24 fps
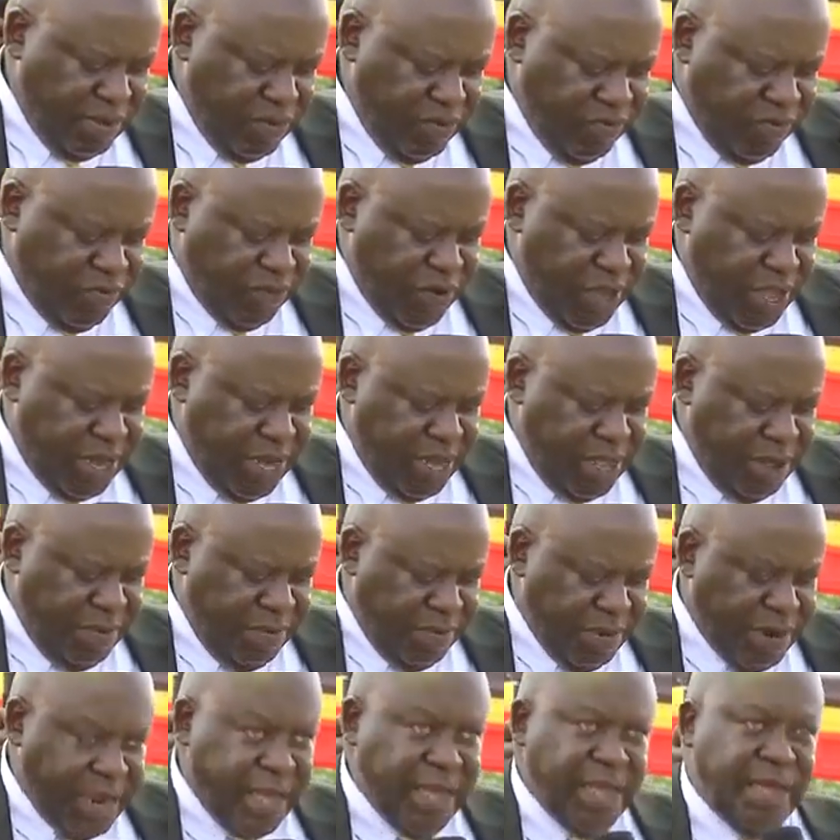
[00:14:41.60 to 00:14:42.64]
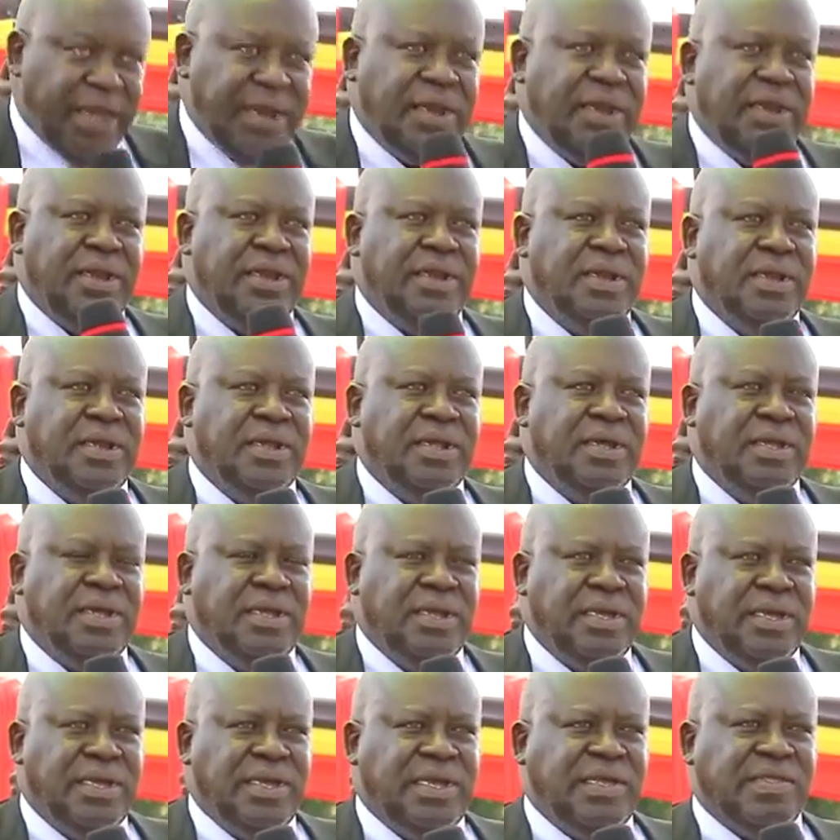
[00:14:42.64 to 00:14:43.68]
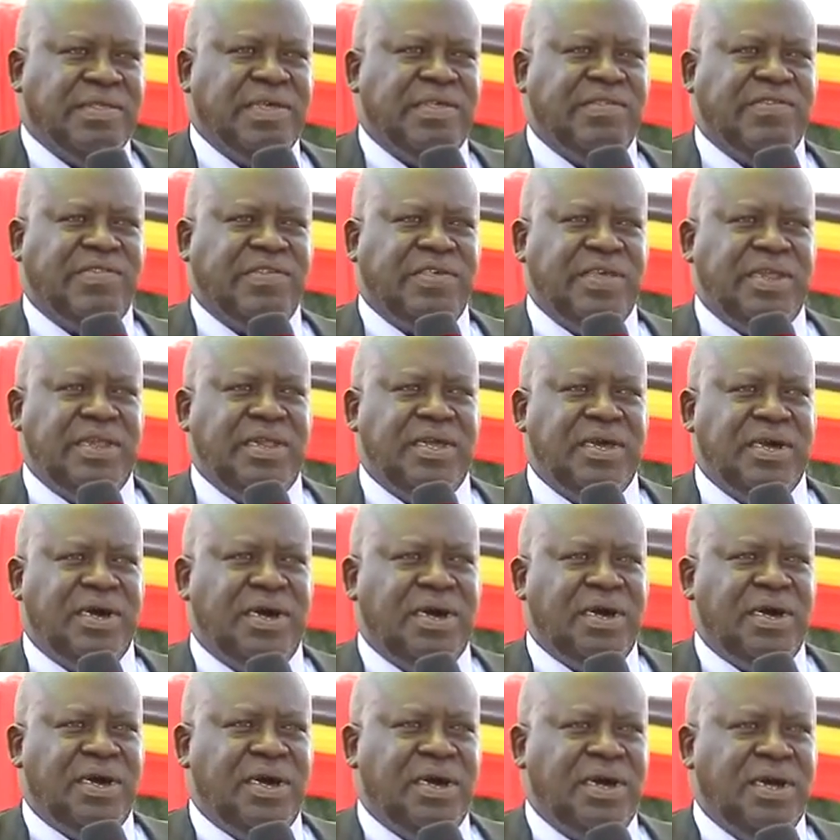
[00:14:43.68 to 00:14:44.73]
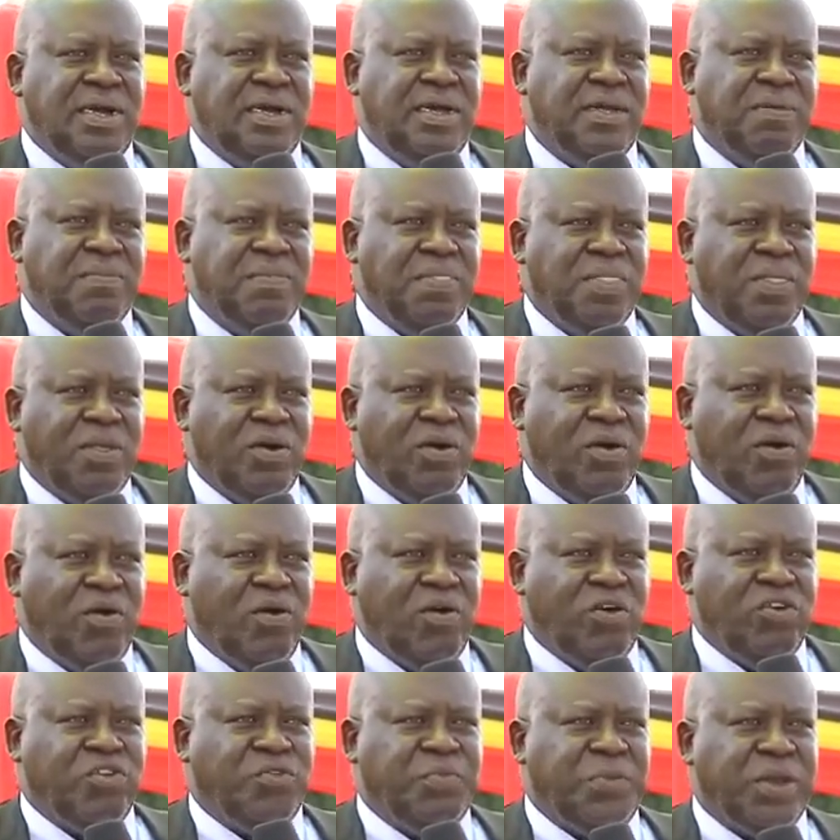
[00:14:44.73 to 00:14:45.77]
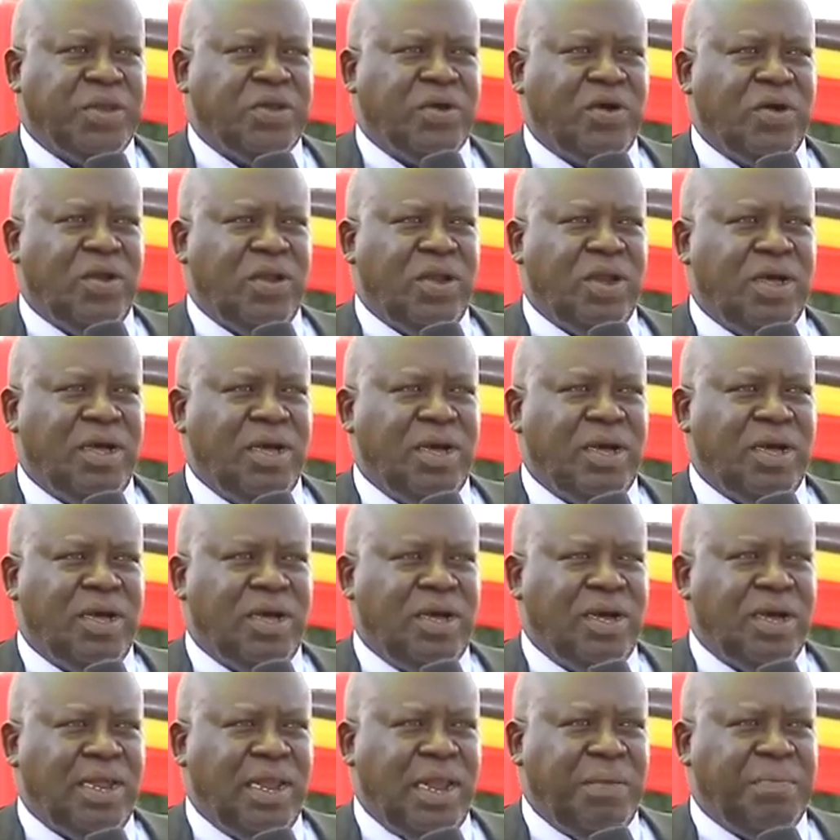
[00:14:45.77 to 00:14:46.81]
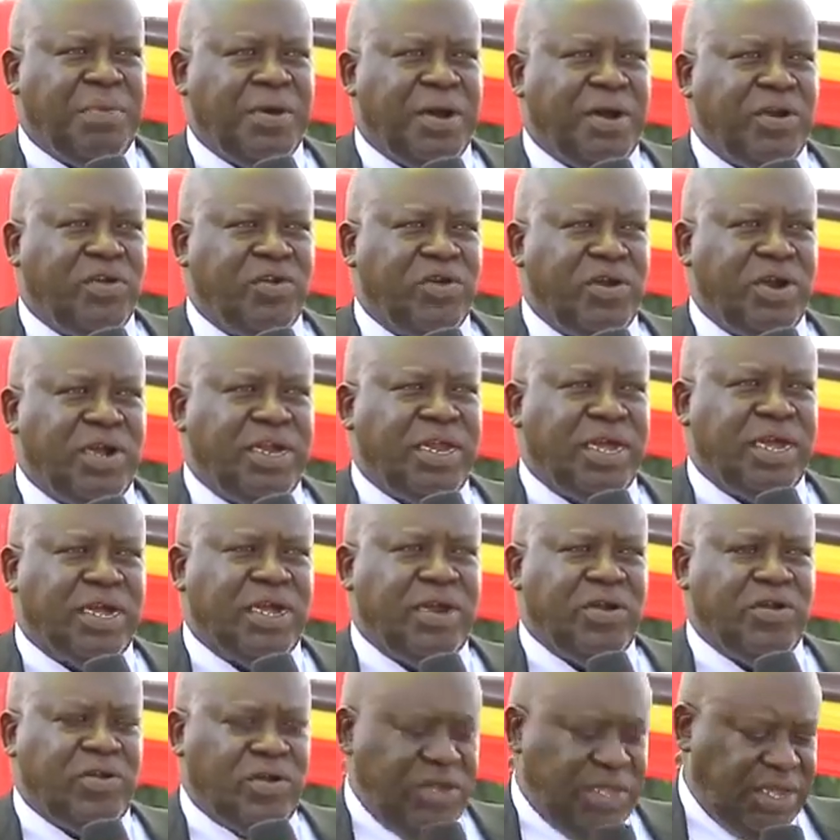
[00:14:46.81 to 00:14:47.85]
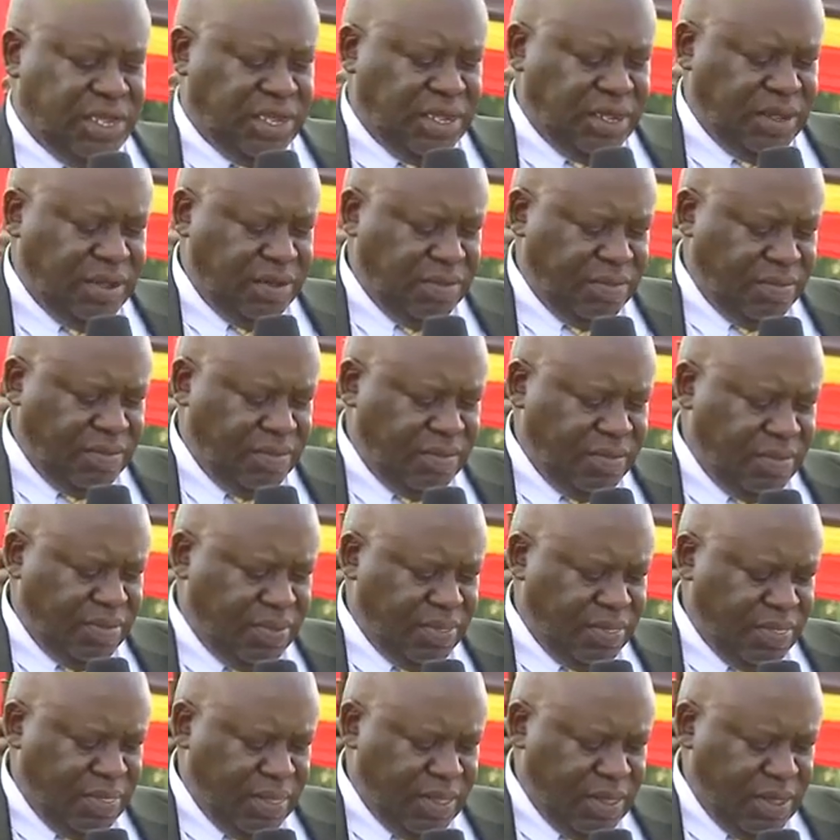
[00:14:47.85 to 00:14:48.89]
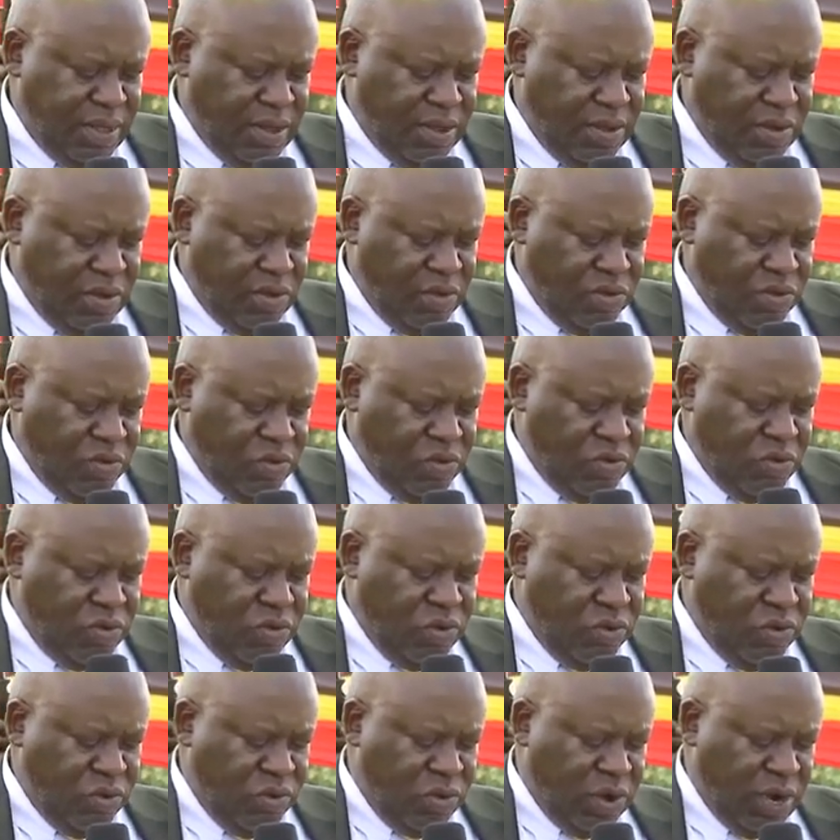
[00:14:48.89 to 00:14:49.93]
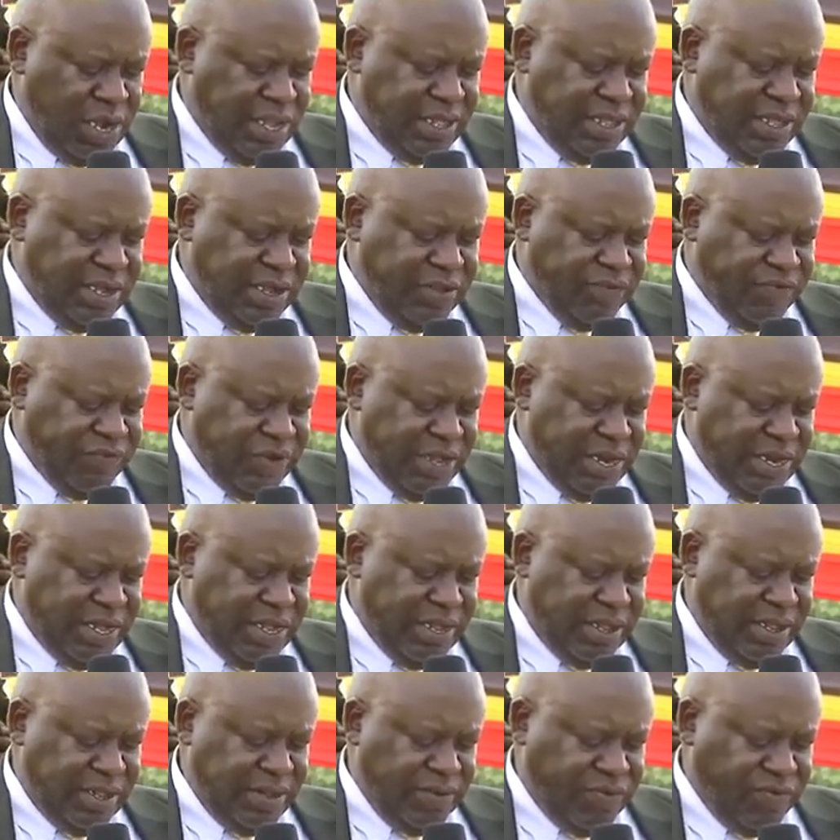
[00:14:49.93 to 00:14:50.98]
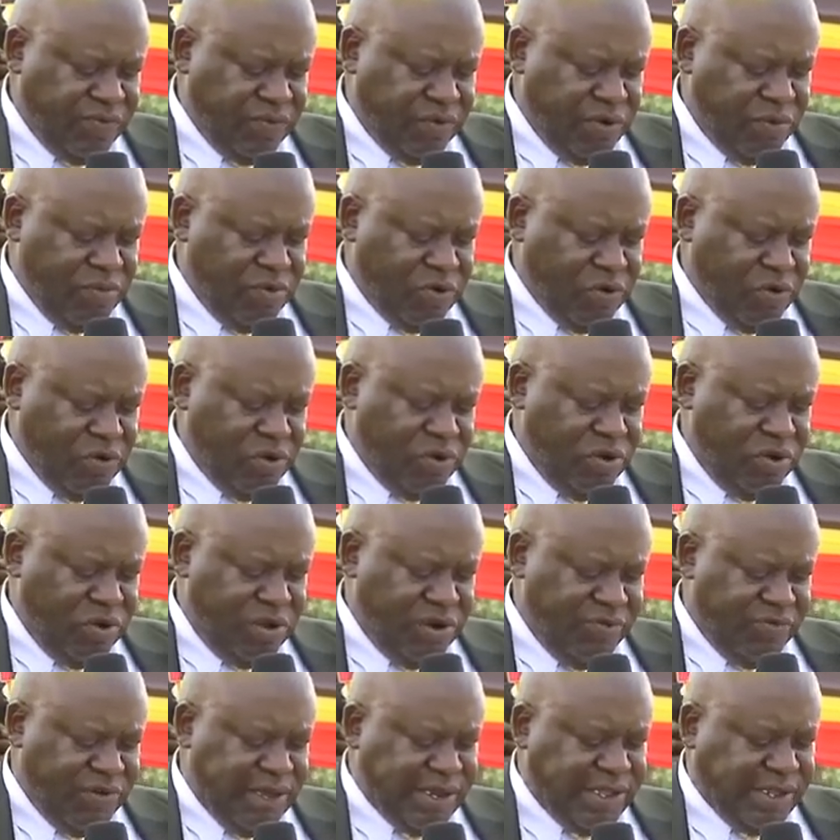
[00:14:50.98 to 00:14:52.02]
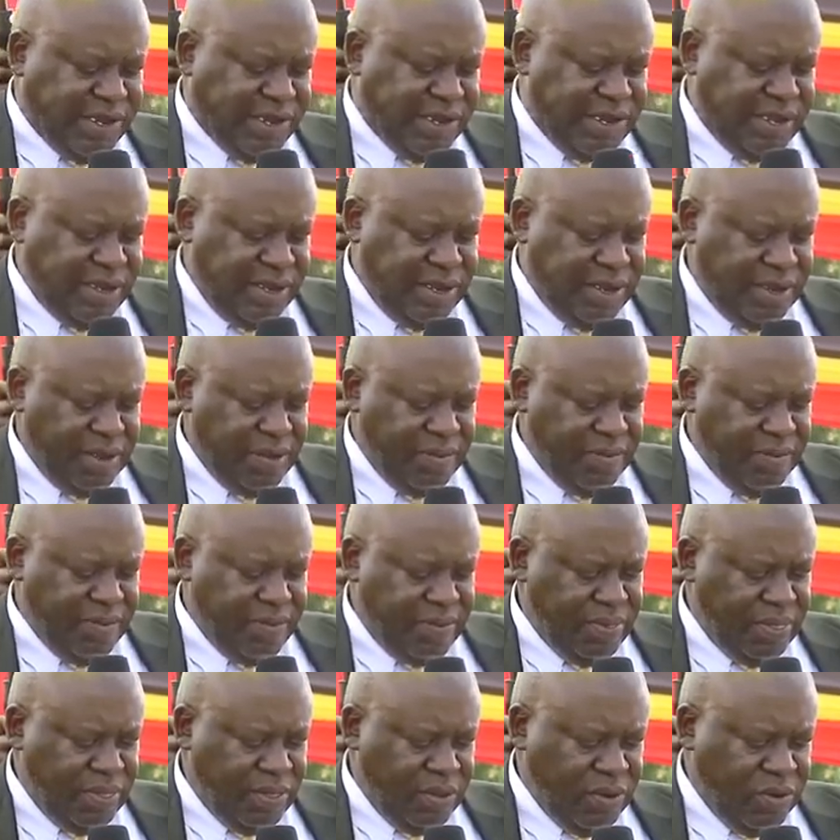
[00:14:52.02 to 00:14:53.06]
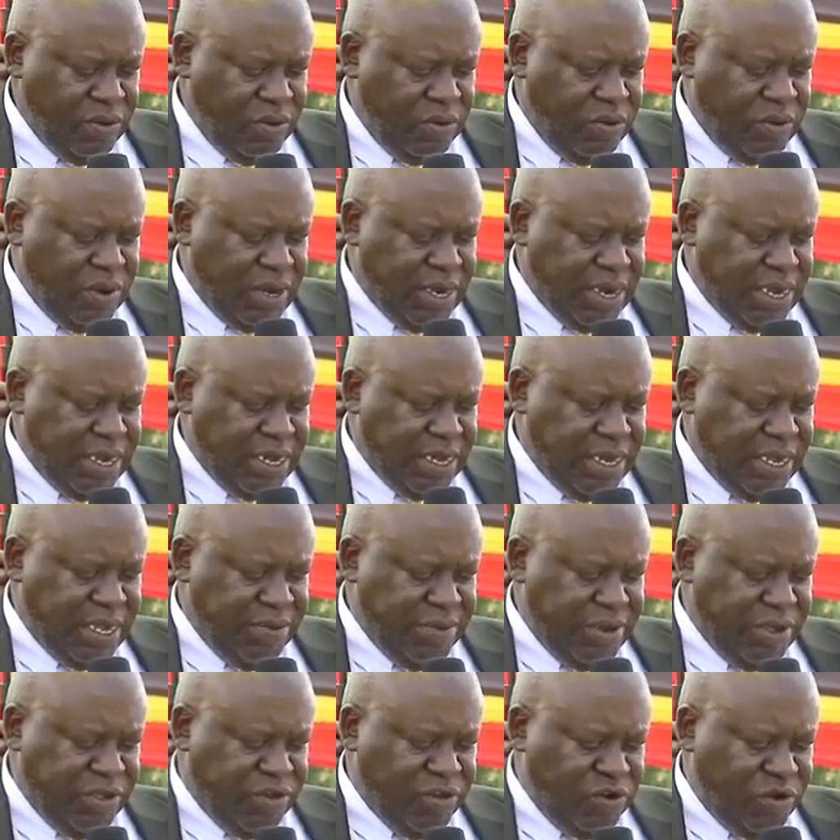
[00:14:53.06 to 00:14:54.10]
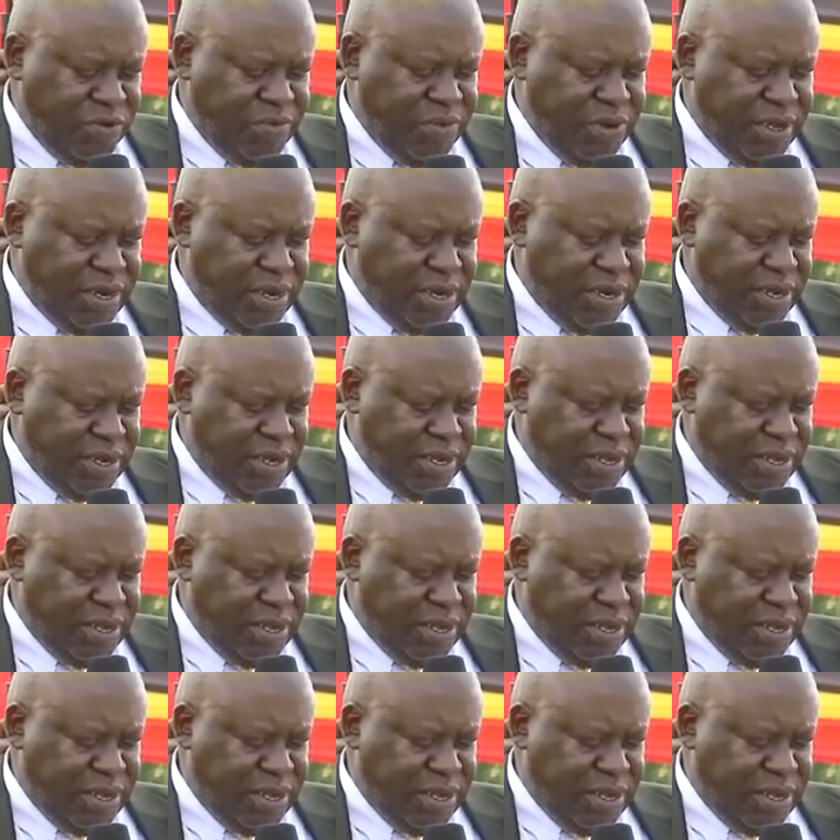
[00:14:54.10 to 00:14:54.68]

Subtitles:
Fanny Brian is a senior hospital laboratory technology who has just finished from Kono University. We are getting him a job in